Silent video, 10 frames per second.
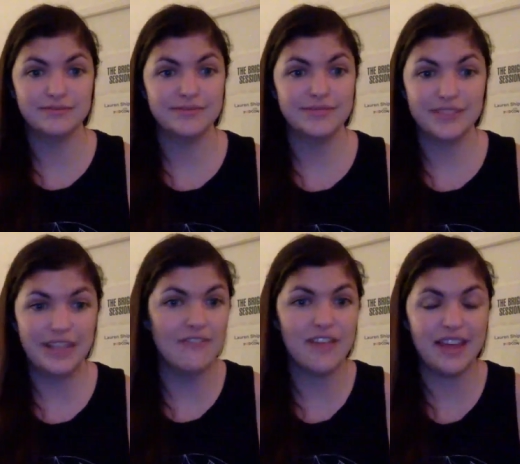
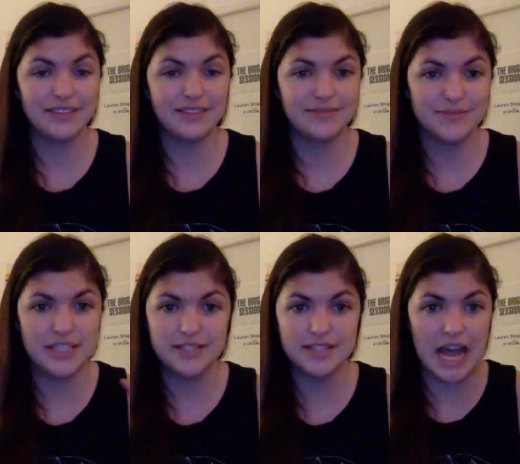loving
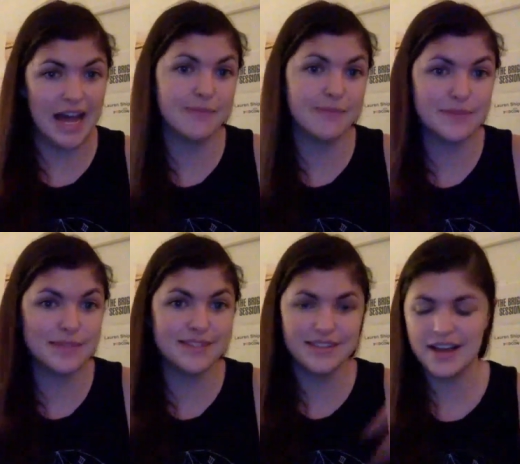
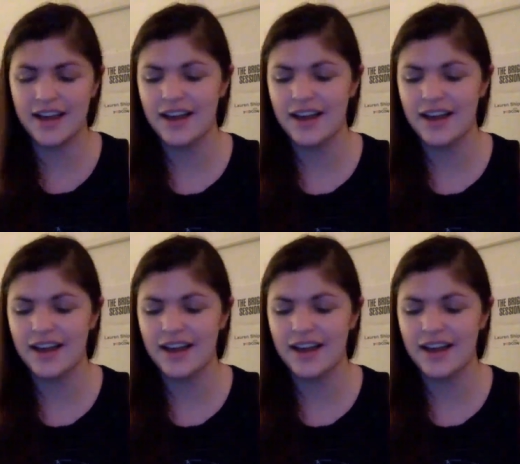times.